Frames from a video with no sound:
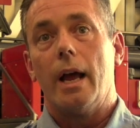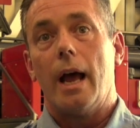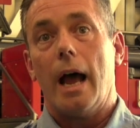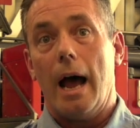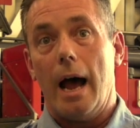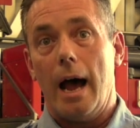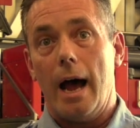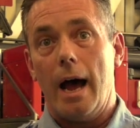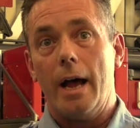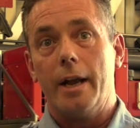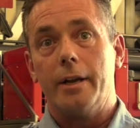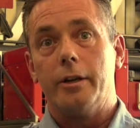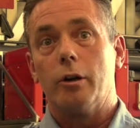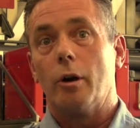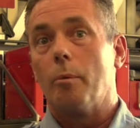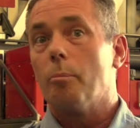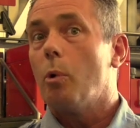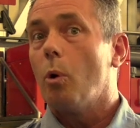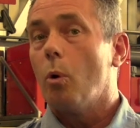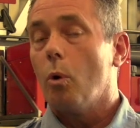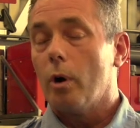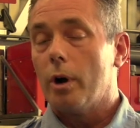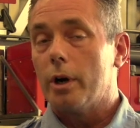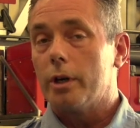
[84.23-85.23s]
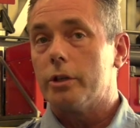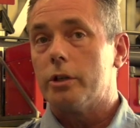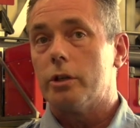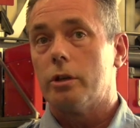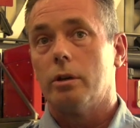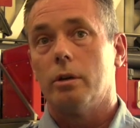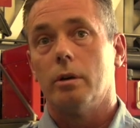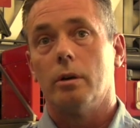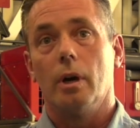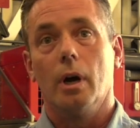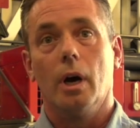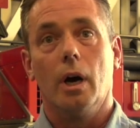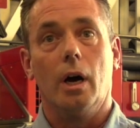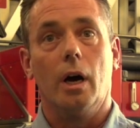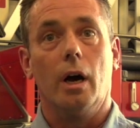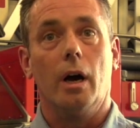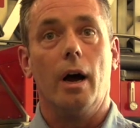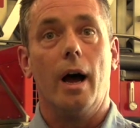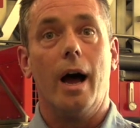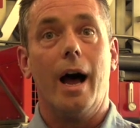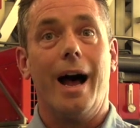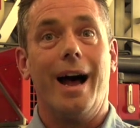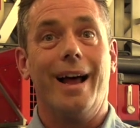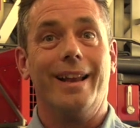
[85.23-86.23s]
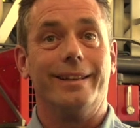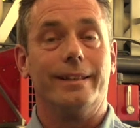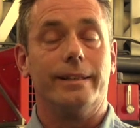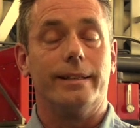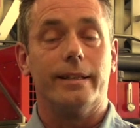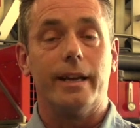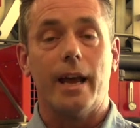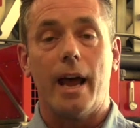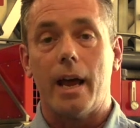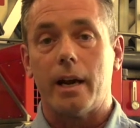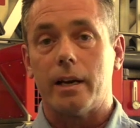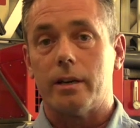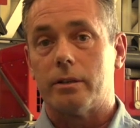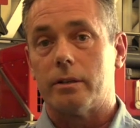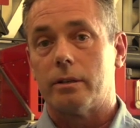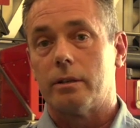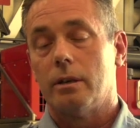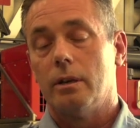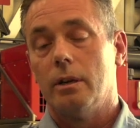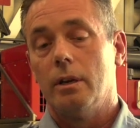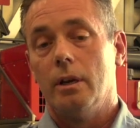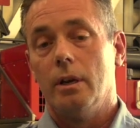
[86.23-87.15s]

on your porch, on decks,